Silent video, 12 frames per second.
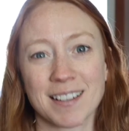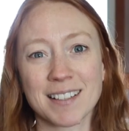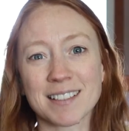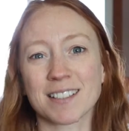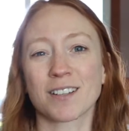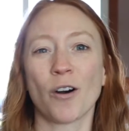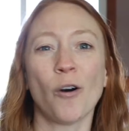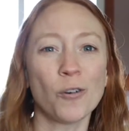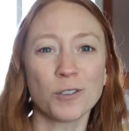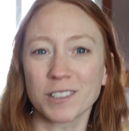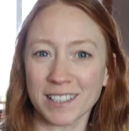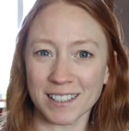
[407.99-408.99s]
It's
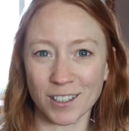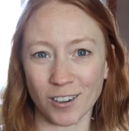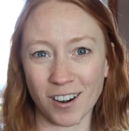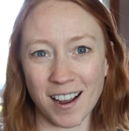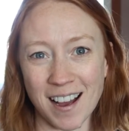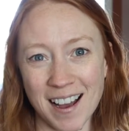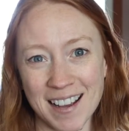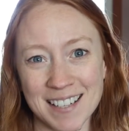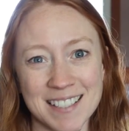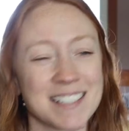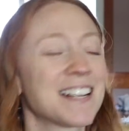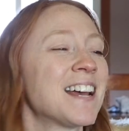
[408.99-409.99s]
cold in the
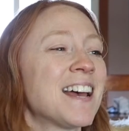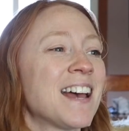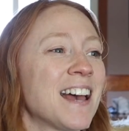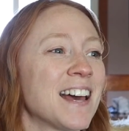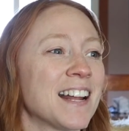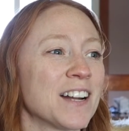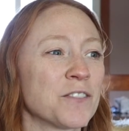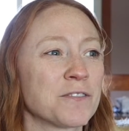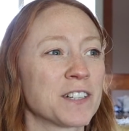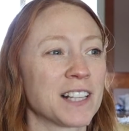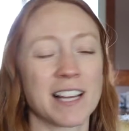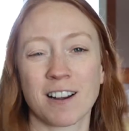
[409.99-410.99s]
garage, and I don't
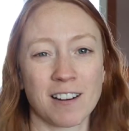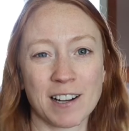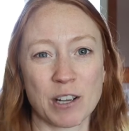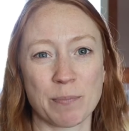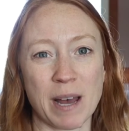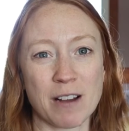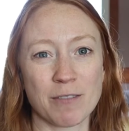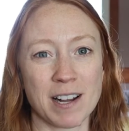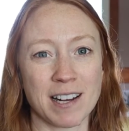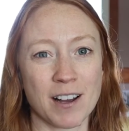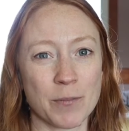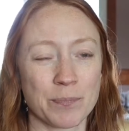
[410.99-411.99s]
feel like carting a bat
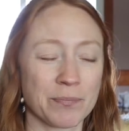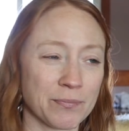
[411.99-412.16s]
right now.